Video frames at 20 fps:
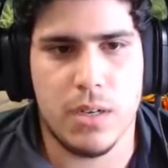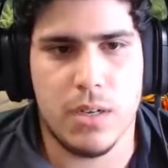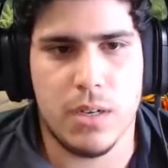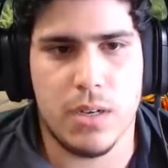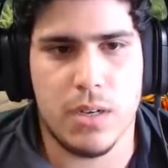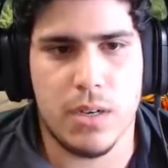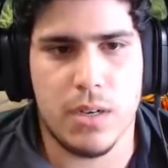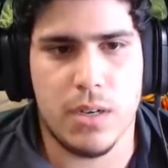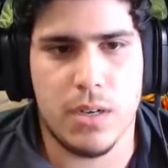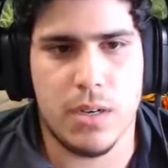
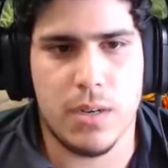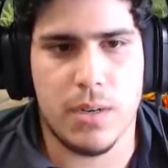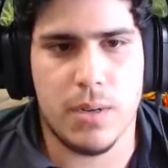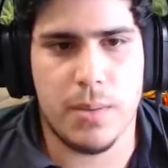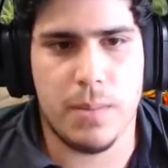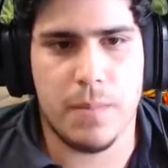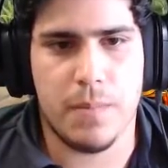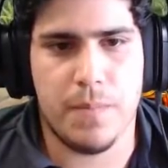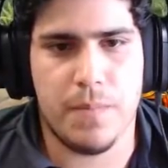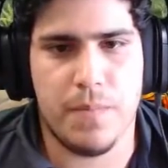
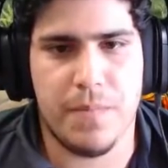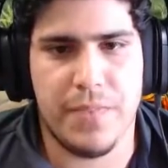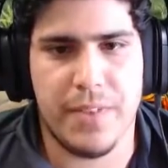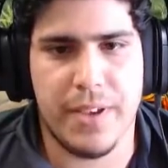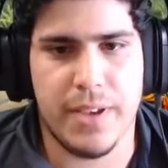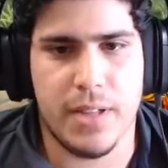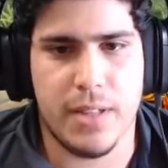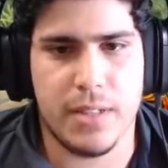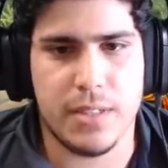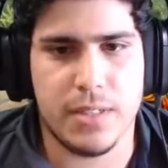
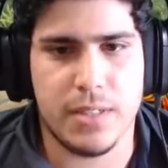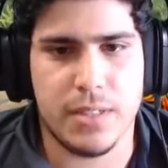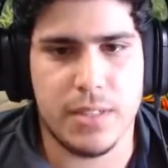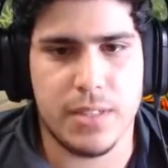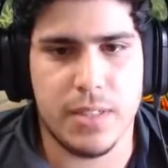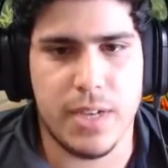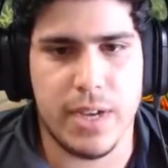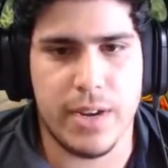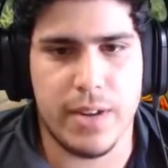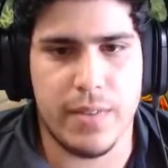Yeah, let's
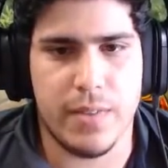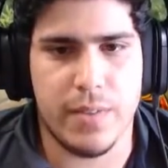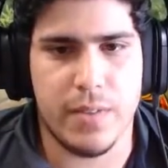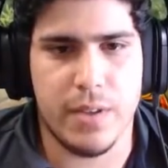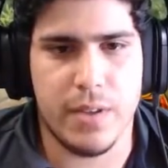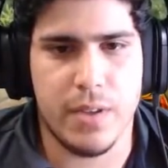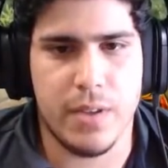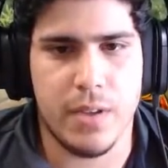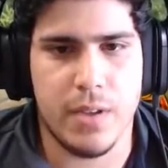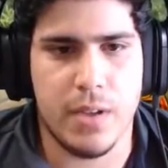just get in.
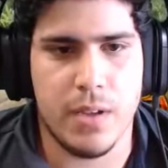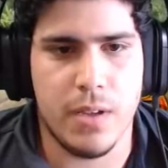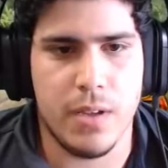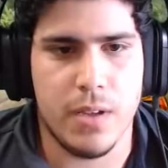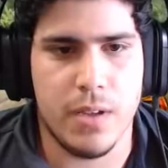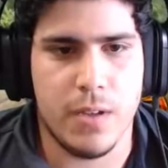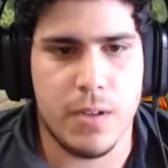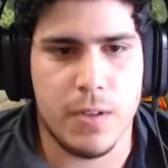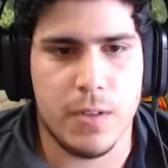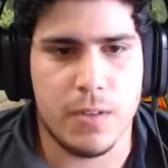
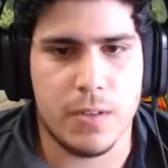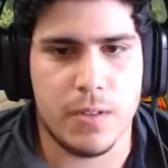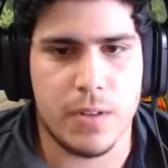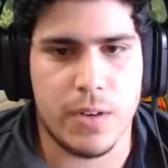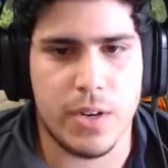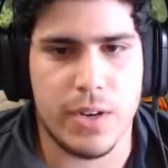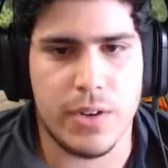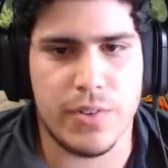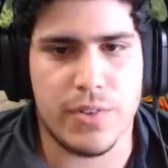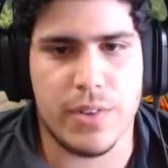
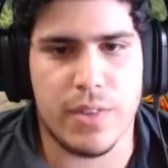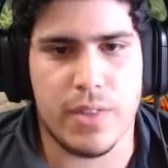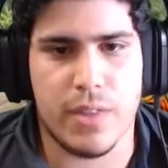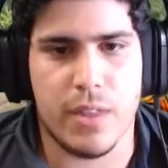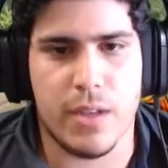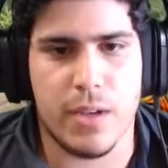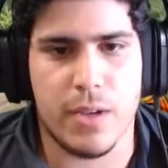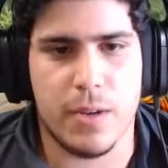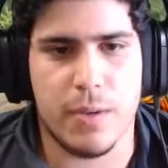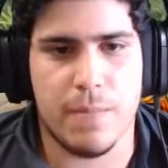But here's the
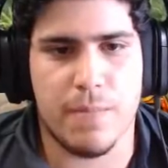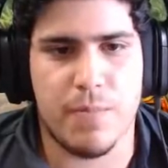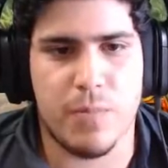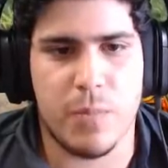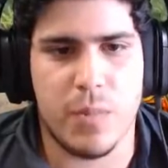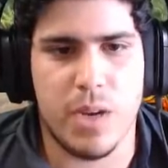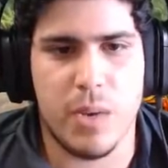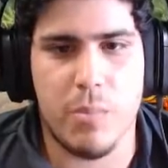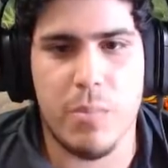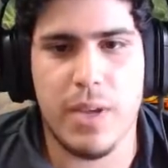thing.
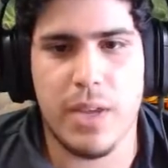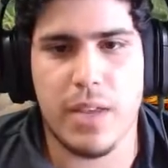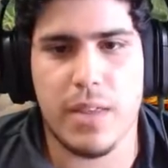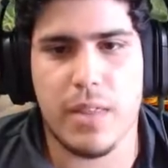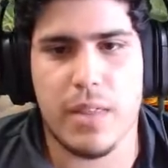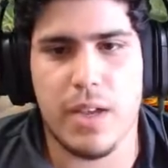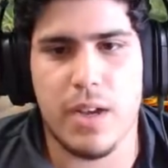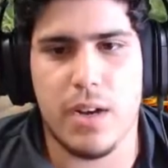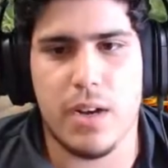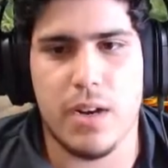By being
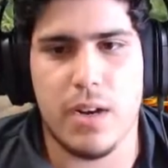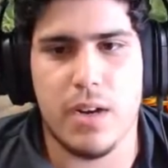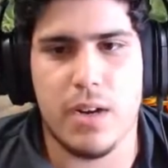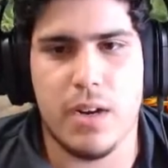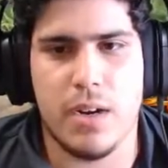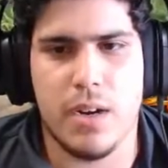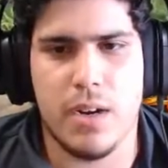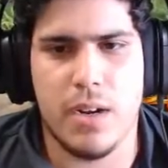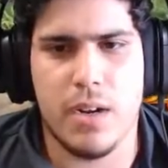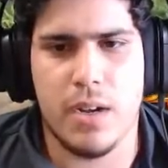there,
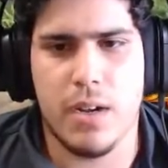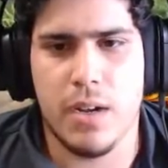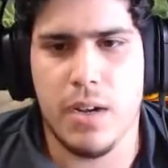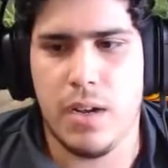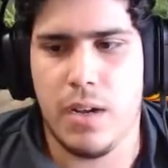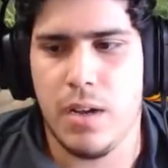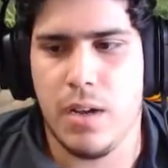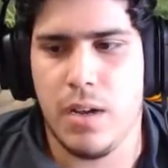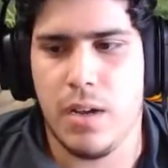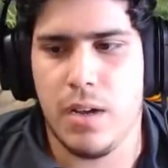
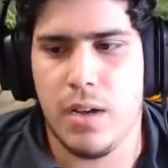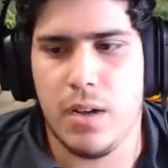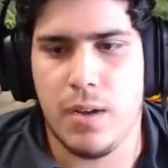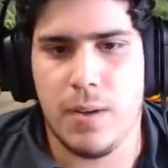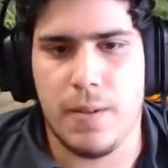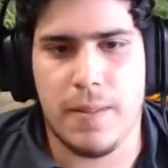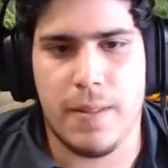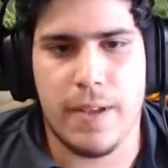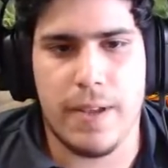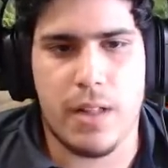
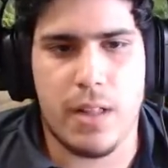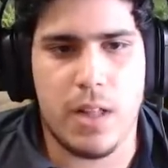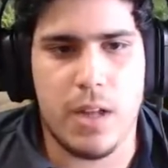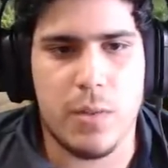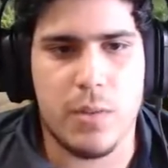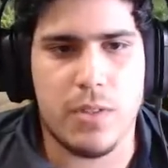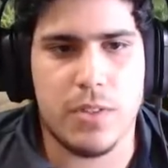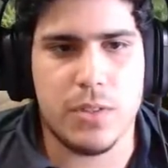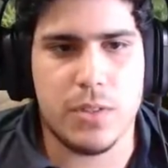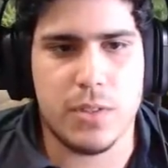allow
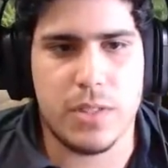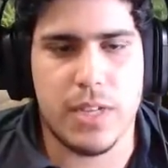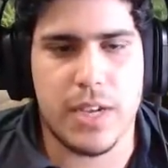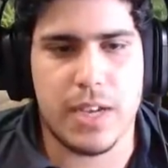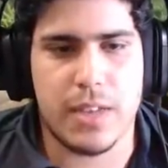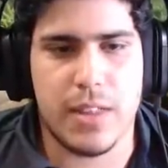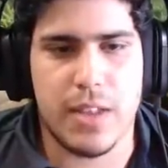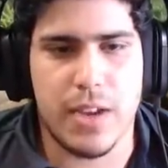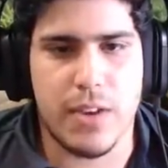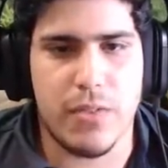me to
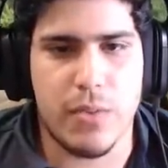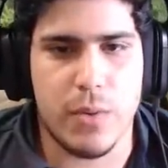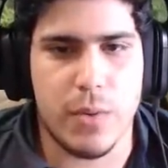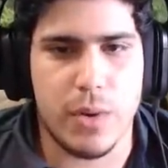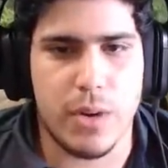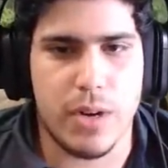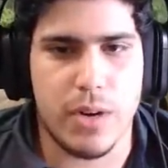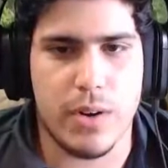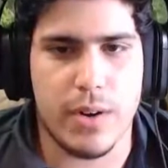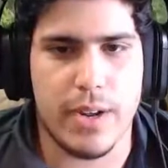attack
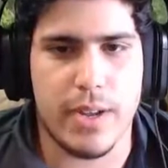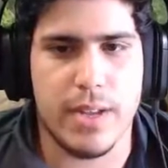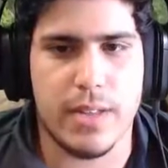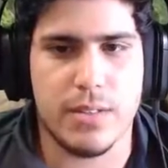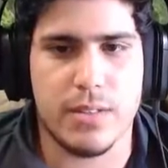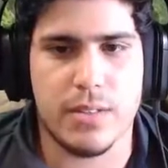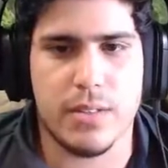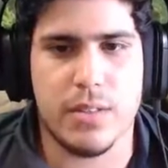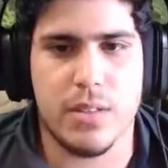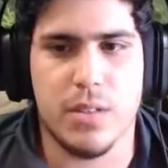everywhere
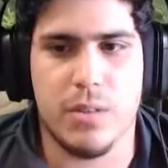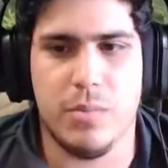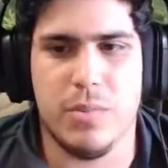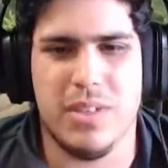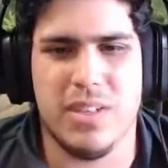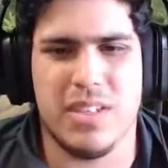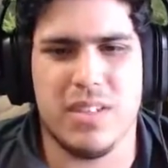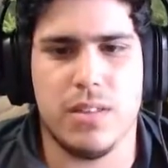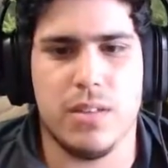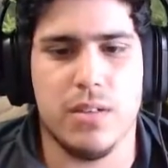and still
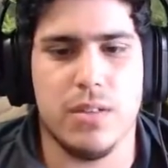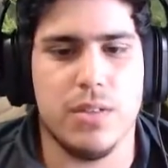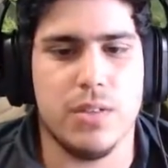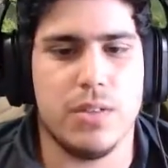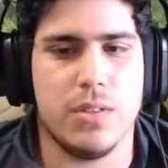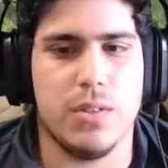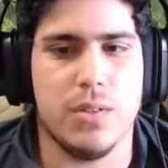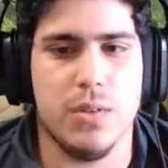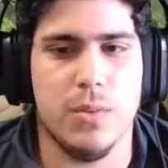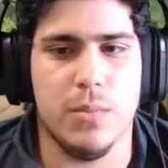be close
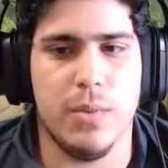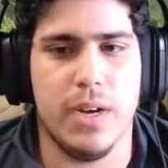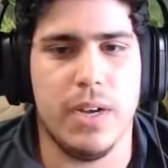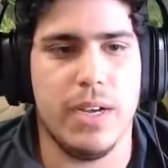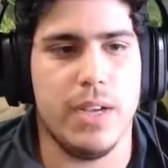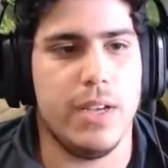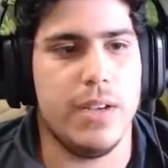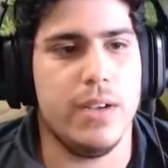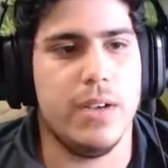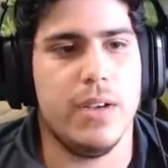to
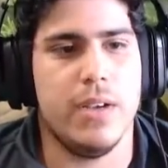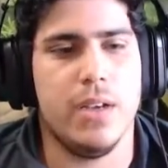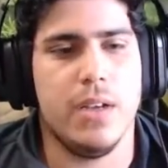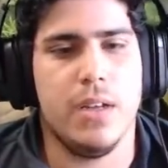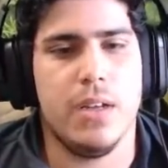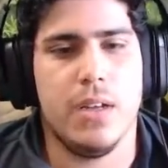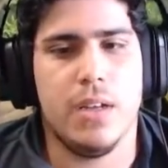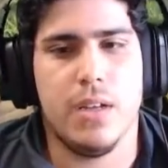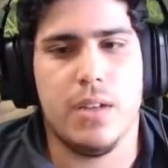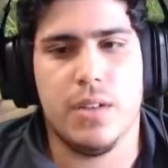my
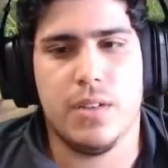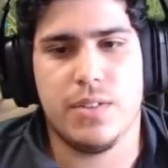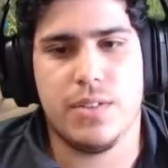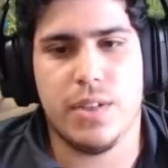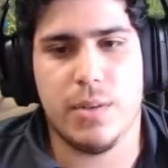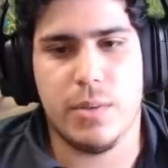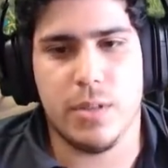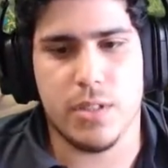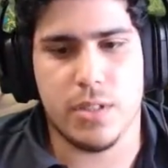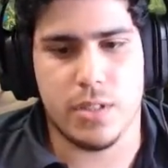
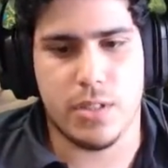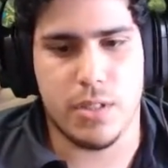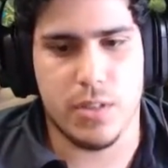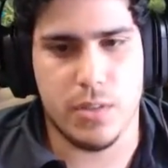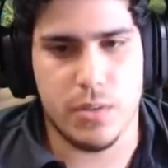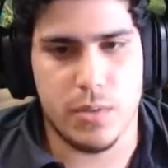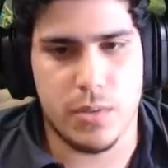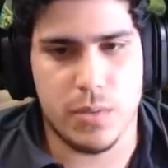summoning stone,